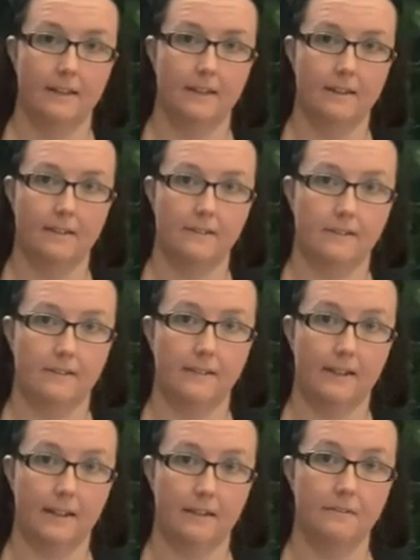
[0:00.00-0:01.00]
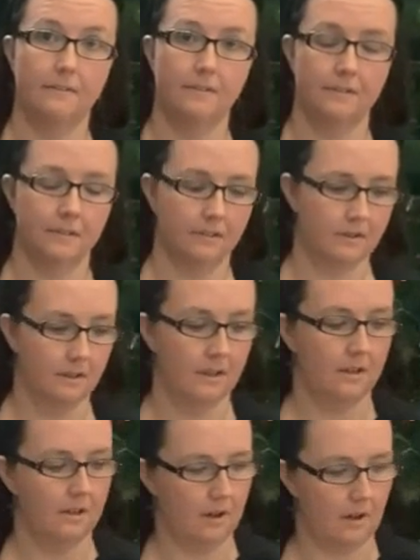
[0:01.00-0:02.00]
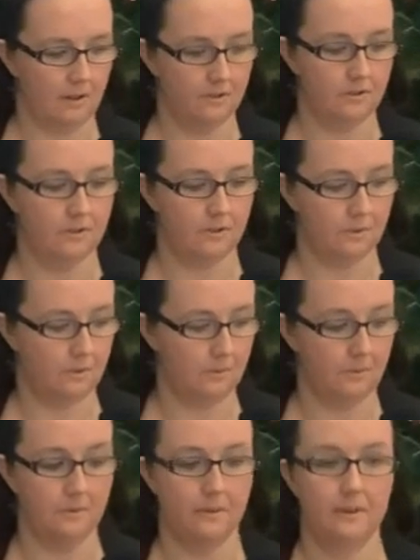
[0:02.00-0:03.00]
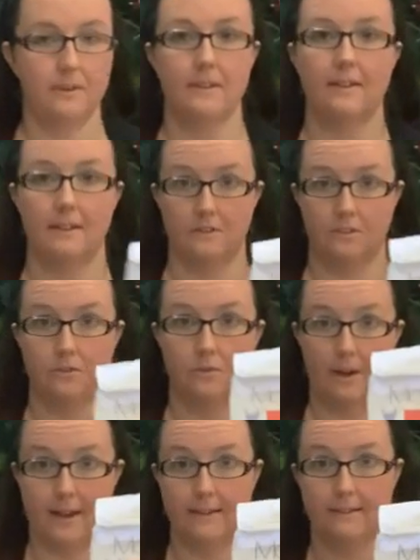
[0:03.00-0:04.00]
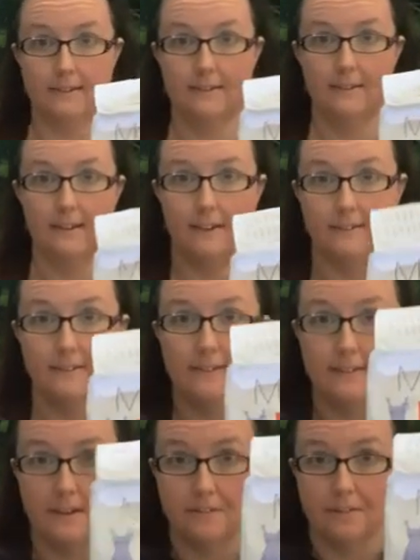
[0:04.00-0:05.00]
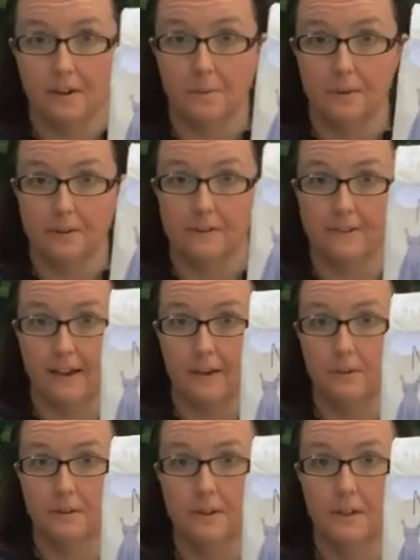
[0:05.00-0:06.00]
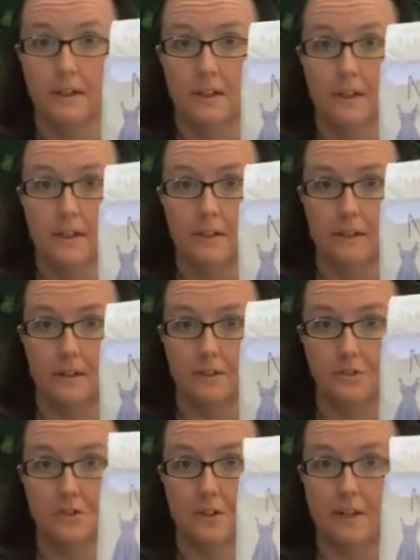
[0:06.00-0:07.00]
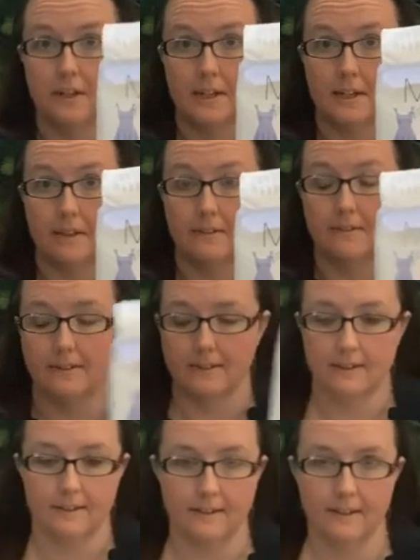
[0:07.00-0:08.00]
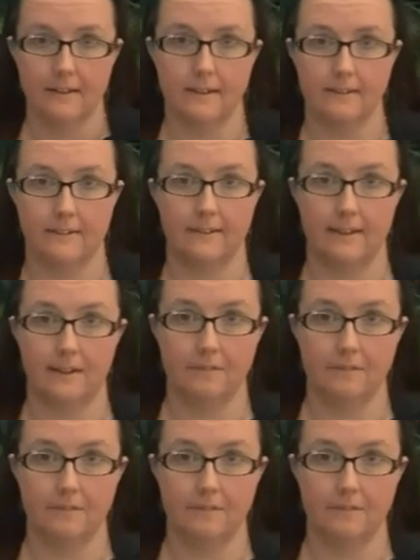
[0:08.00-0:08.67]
this sleeve onto this dress and see if that works out, because she needs a sleeve.